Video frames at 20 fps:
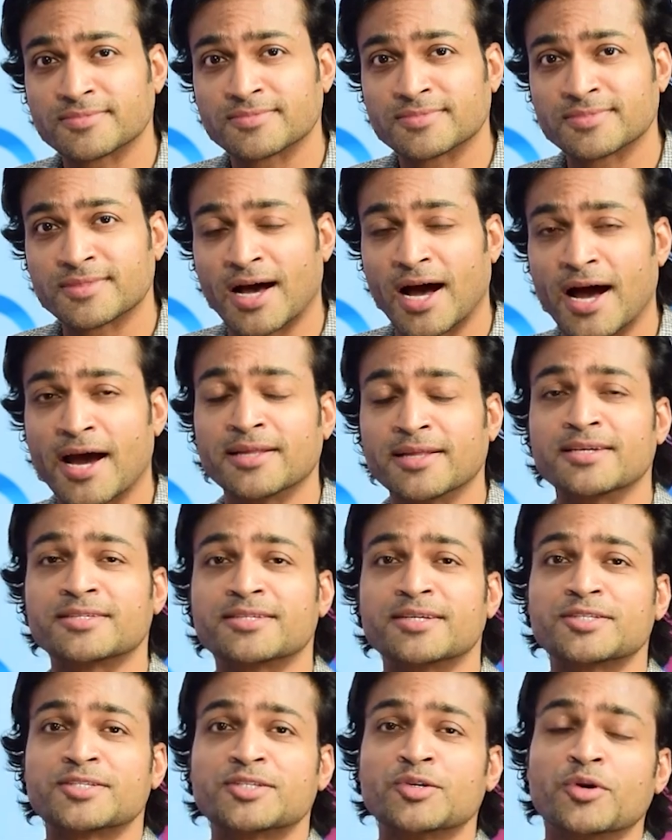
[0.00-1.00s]
Hi, this is
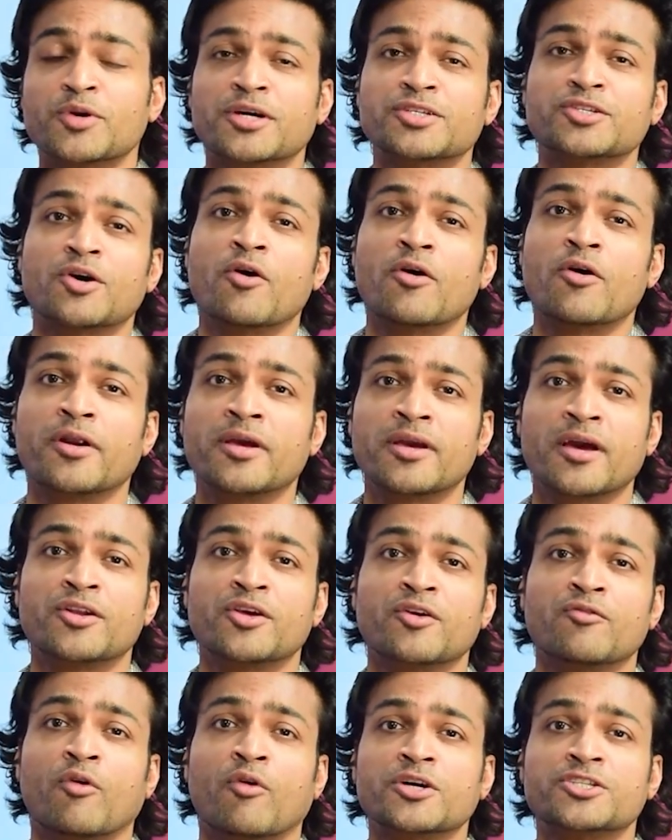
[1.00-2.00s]
Sooraj Ohri and you're
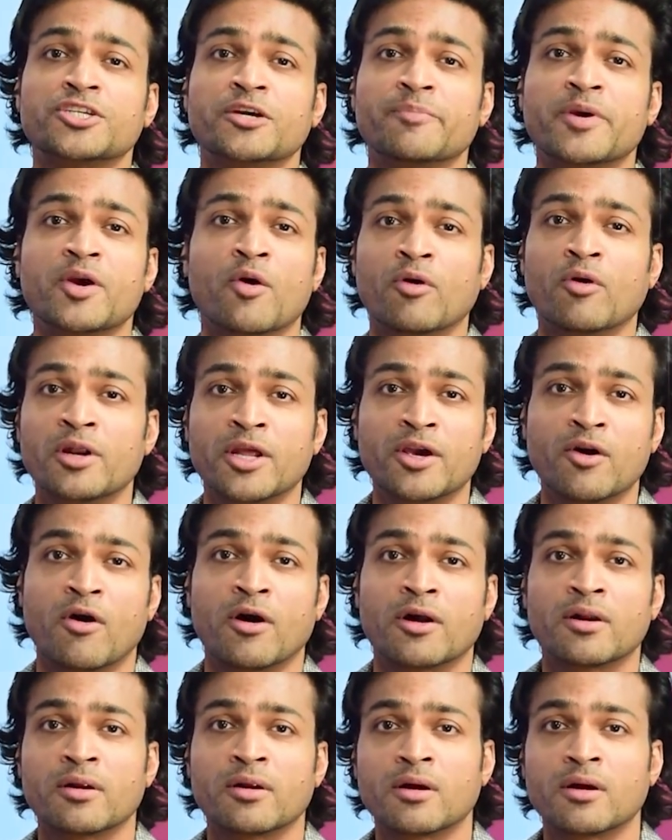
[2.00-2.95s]
watching me only on